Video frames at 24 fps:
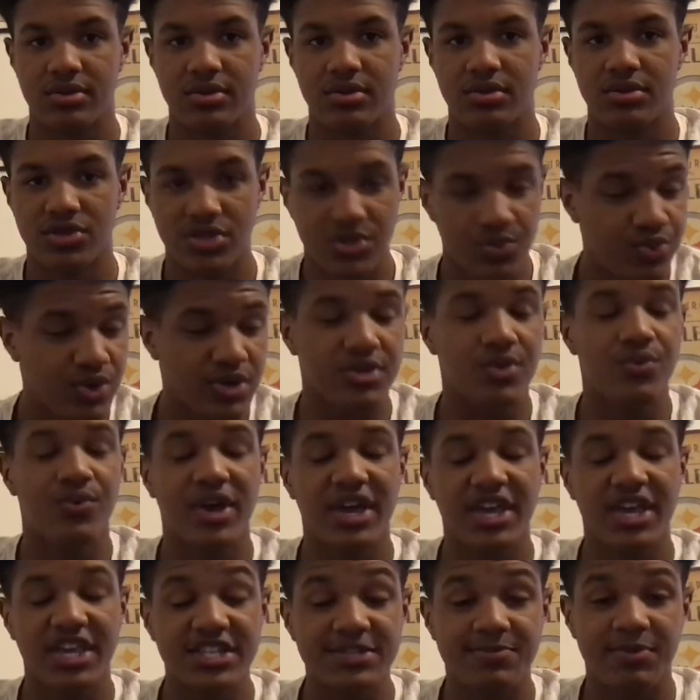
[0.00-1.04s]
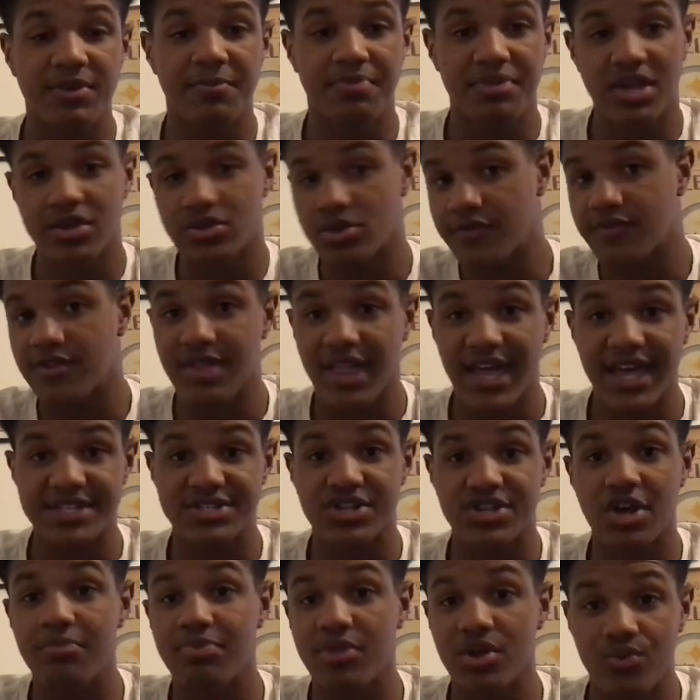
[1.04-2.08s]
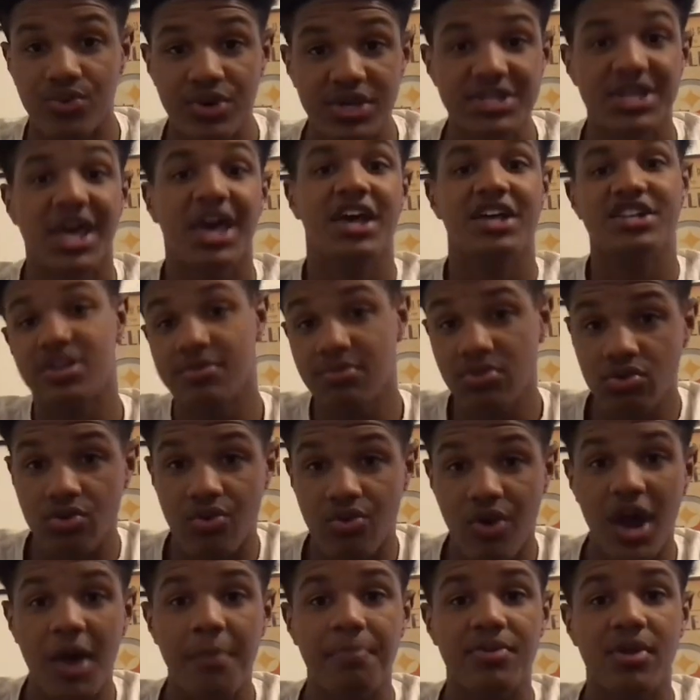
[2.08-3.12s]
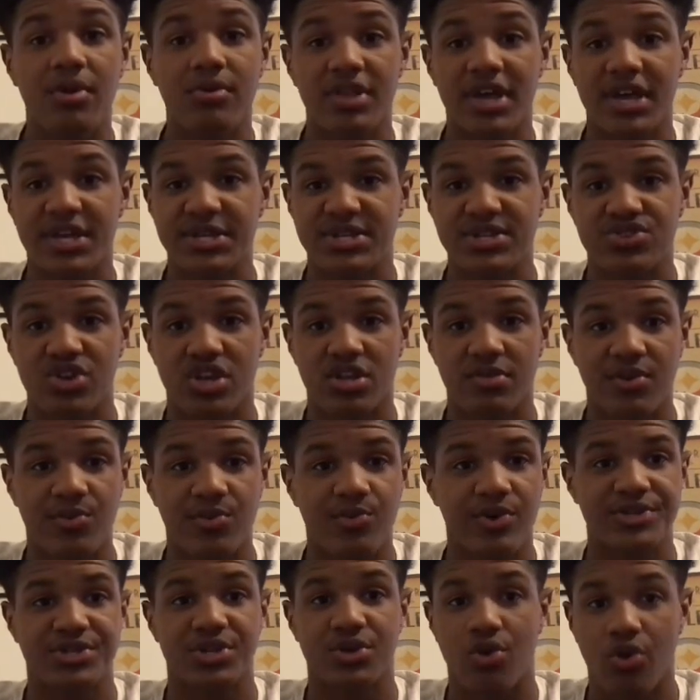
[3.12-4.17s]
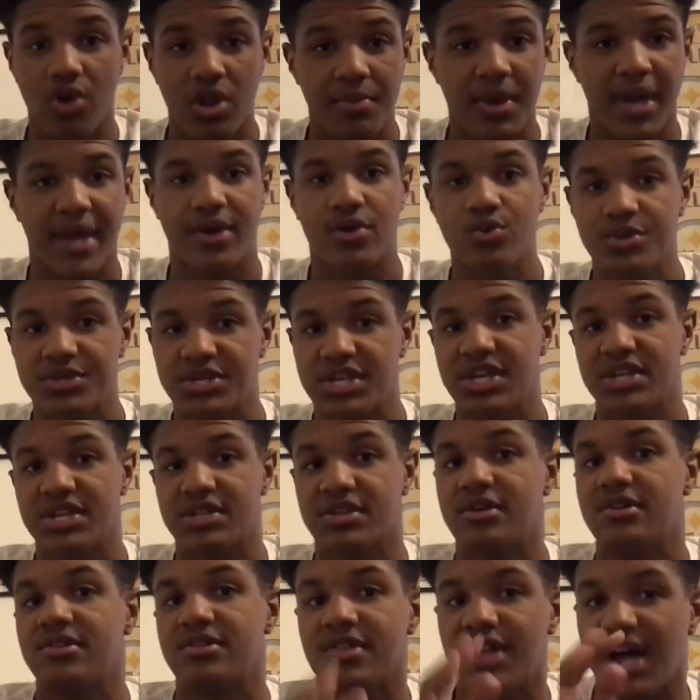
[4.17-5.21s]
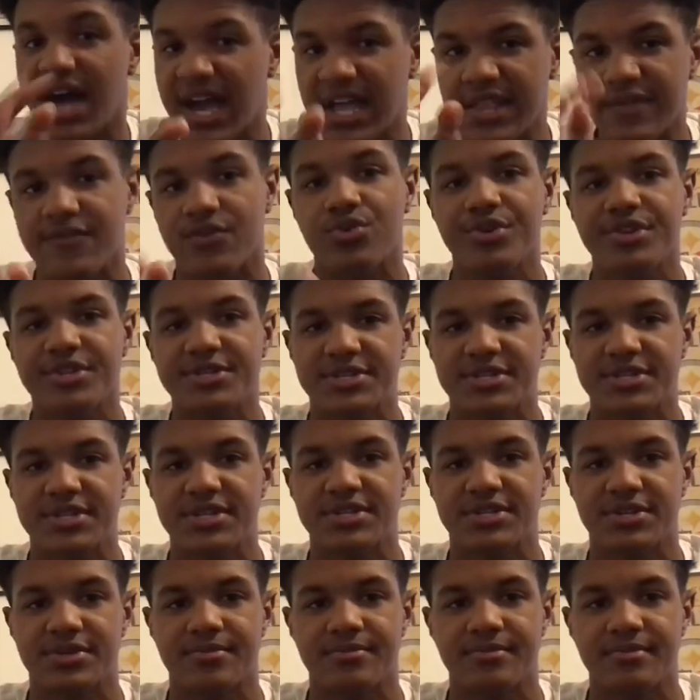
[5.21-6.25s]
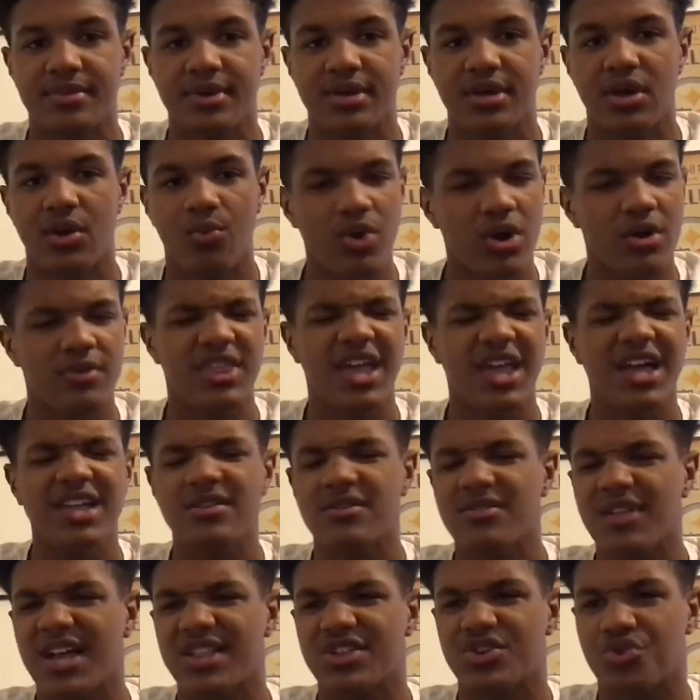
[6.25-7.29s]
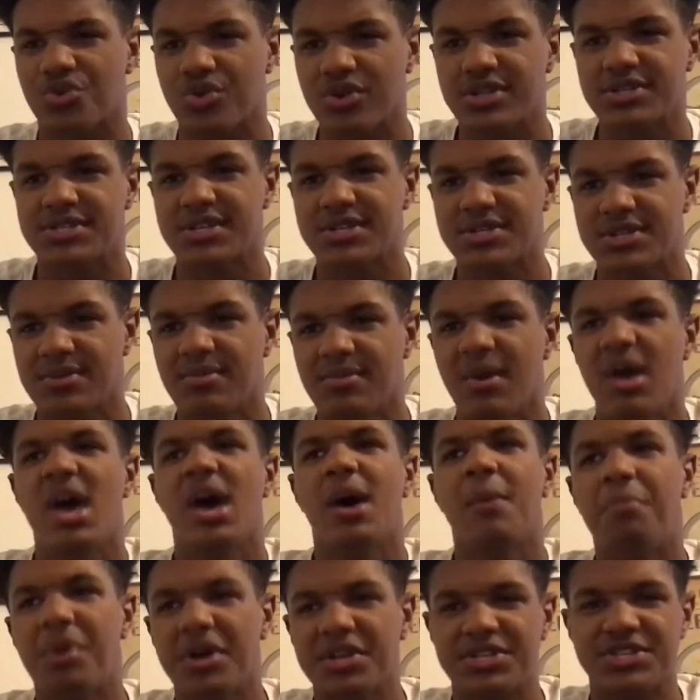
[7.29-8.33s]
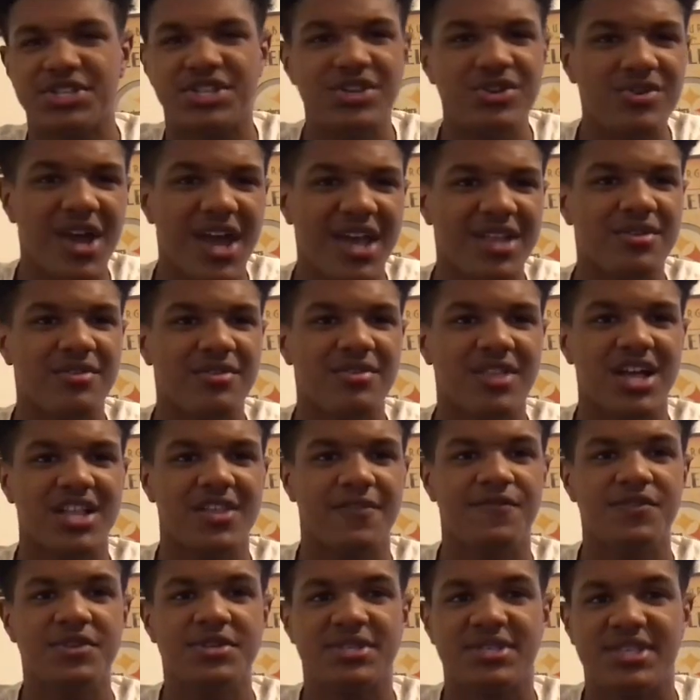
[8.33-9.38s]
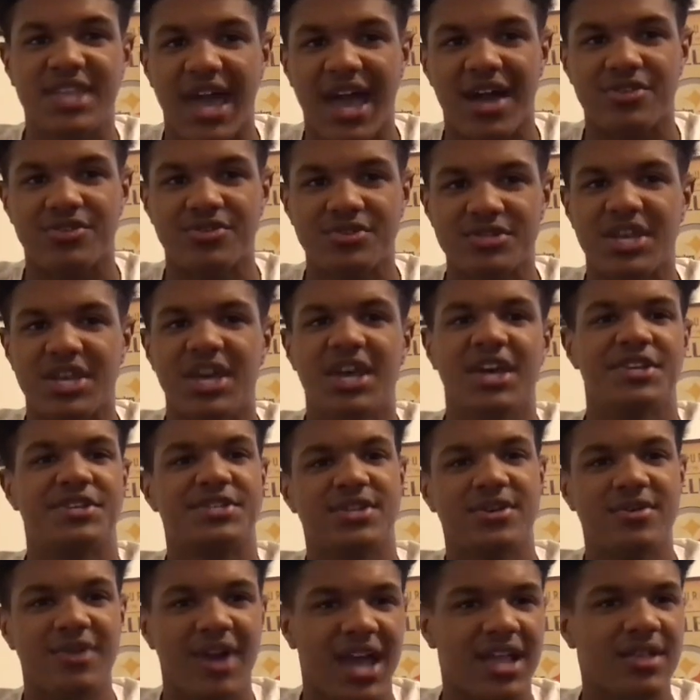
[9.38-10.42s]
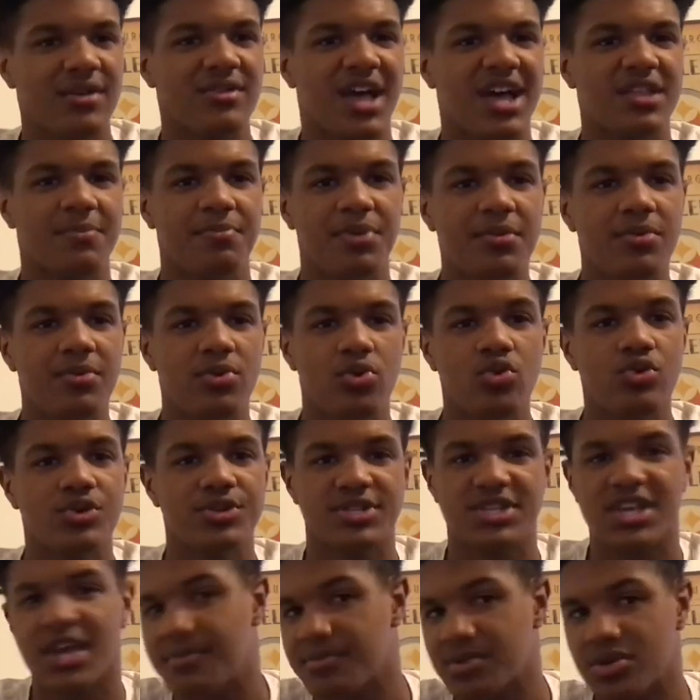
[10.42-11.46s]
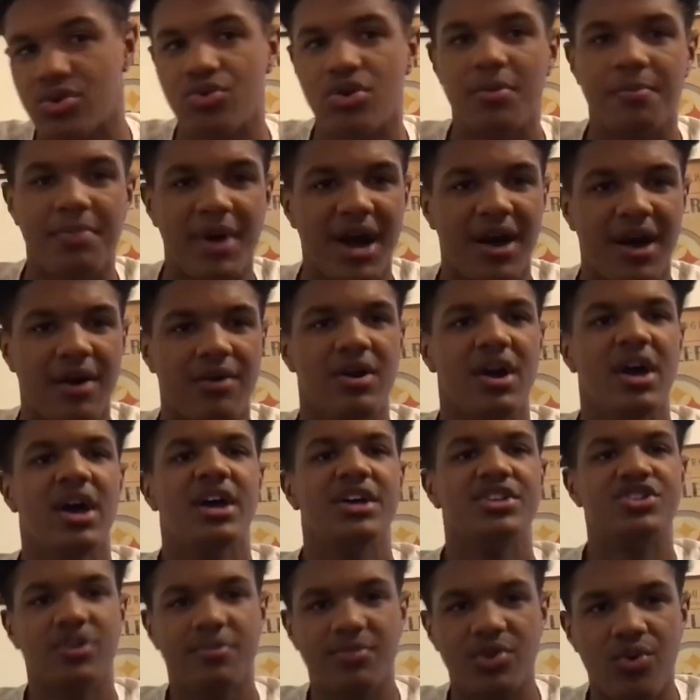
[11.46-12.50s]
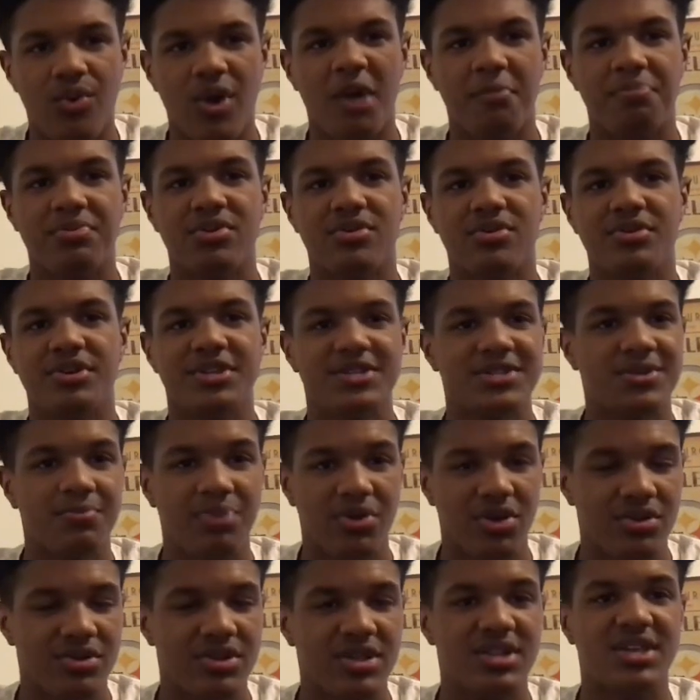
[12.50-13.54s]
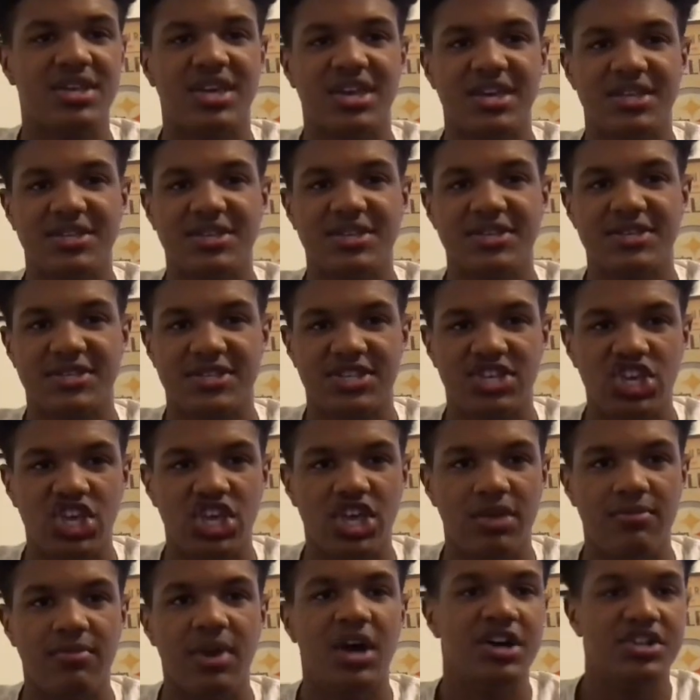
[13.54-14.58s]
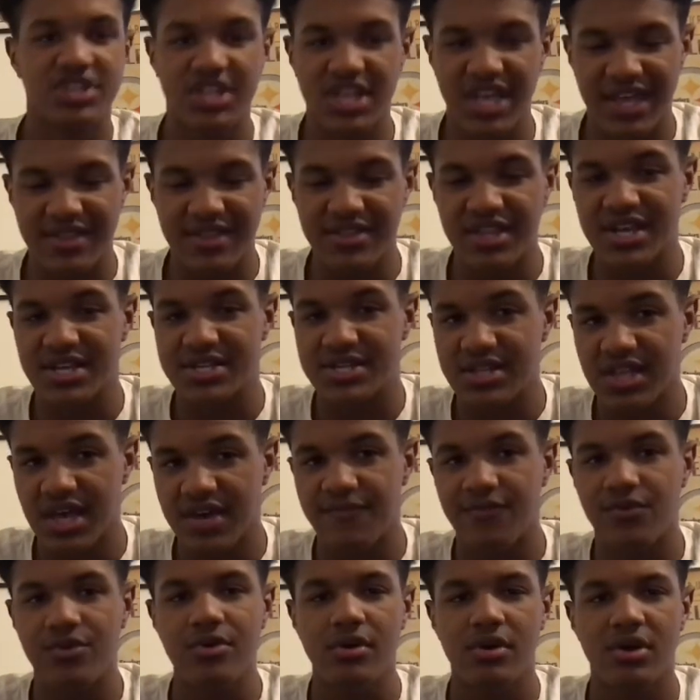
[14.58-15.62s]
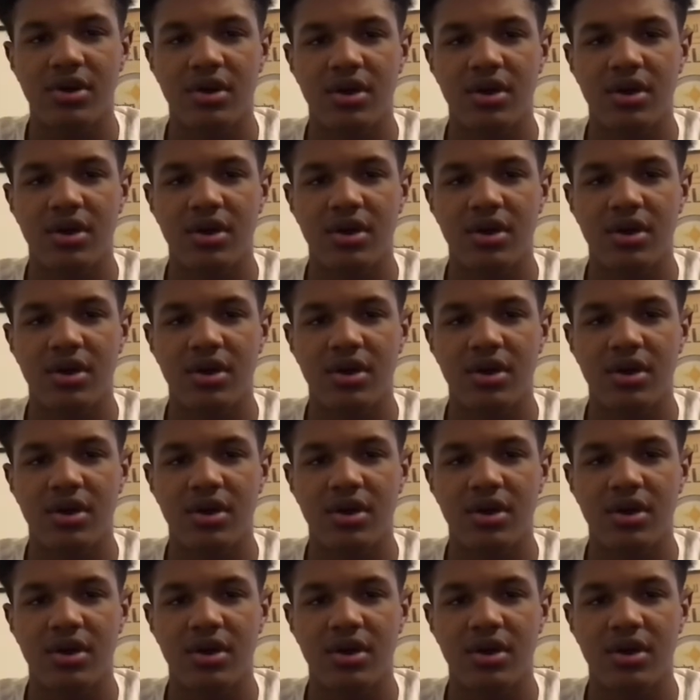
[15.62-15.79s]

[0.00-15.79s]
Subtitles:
With the way he's been playing over the last couple of weeks, Jimmy Garoppolo, ladies and gentlemen, was a quarterback who was getting a lot of criticism. Well, not a lot of criticism, but still had a lot of his doubters, still had a lot of people who were skeptical about Jimmy Garoppolo and his ability to get this team to that next level.